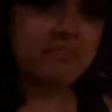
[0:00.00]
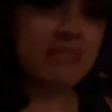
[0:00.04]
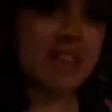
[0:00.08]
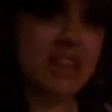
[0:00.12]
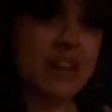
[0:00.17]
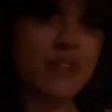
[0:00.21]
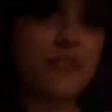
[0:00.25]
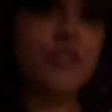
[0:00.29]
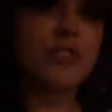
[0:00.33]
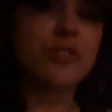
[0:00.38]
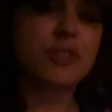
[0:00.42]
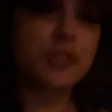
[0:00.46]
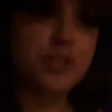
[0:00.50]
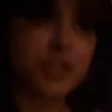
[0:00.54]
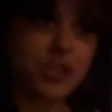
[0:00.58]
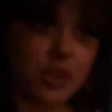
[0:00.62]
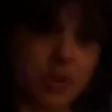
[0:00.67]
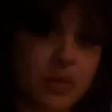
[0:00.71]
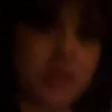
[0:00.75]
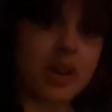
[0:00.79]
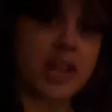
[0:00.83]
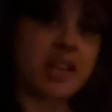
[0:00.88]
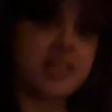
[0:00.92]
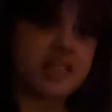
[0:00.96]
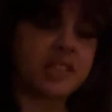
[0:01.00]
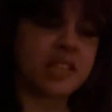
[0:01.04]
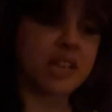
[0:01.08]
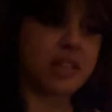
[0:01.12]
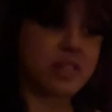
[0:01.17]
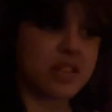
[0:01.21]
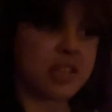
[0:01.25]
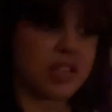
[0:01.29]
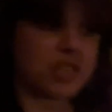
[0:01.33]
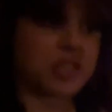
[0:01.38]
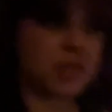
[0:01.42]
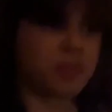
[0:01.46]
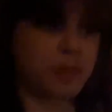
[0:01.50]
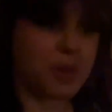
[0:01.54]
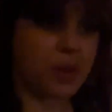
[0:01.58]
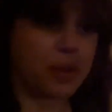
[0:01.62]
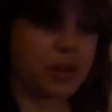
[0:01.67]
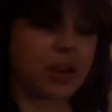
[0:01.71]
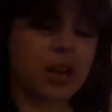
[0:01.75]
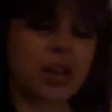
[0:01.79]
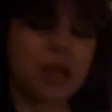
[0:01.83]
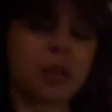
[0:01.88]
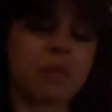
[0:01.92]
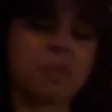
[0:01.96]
It feels so nice in this building